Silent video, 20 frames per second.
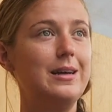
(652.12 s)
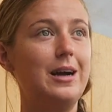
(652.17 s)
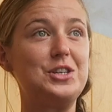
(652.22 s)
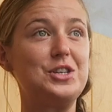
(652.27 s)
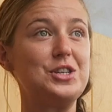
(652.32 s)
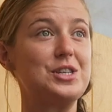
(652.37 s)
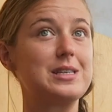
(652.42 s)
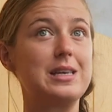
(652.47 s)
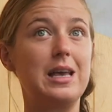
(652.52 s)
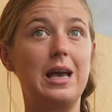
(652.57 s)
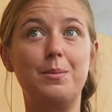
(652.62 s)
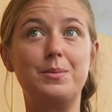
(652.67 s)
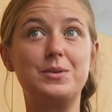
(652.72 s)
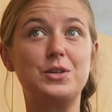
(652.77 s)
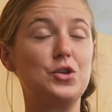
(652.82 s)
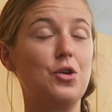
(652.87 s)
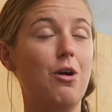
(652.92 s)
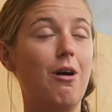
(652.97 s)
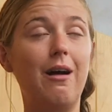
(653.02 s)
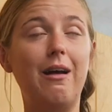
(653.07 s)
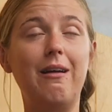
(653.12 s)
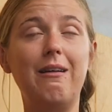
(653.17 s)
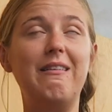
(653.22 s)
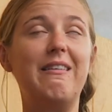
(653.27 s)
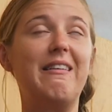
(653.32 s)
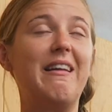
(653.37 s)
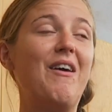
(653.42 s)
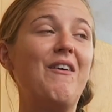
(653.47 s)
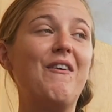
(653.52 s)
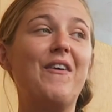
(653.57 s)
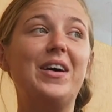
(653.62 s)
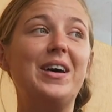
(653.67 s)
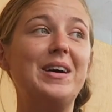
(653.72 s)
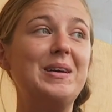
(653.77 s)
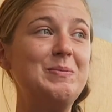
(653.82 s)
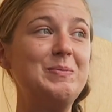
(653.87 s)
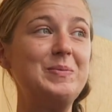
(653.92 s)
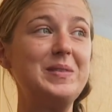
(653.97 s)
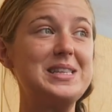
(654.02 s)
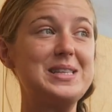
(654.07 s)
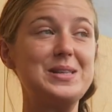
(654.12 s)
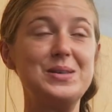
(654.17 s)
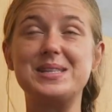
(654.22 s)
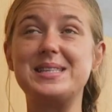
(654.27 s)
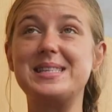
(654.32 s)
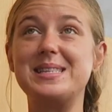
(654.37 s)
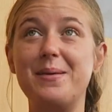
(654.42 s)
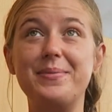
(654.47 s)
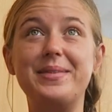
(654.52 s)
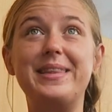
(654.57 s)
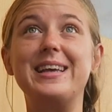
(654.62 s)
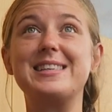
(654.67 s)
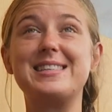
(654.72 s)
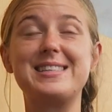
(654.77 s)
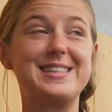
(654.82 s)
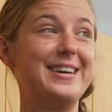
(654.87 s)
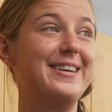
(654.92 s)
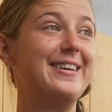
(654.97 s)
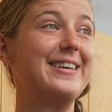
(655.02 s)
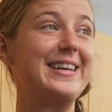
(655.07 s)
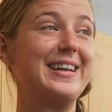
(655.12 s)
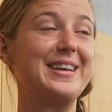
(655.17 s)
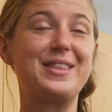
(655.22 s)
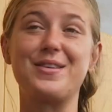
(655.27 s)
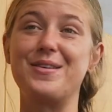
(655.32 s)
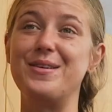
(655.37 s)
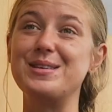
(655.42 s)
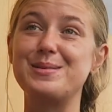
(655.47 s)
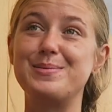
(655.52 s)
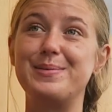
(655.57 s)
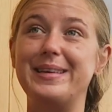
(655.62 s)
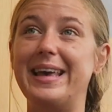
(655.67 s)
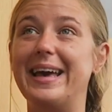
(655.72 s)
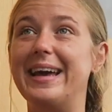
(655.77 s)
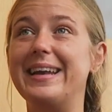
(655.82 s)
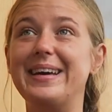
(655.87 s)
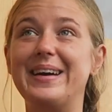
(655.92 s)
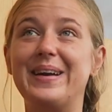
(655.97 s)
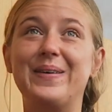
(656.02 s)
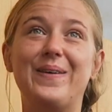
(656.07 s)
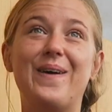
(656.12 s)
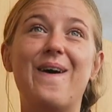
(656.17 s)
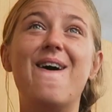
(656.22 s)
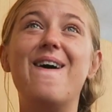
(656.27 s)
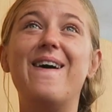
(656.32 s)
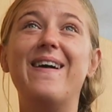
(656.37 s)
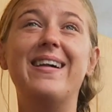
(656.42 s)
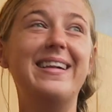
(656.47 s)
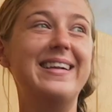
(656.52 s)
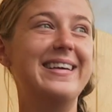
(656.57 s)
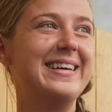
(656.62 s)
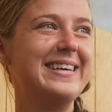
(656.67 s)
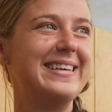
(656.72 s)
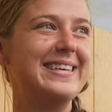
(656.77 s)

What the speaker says: I just kept trial and error until something stuck, like throwing spaghetti at a wall.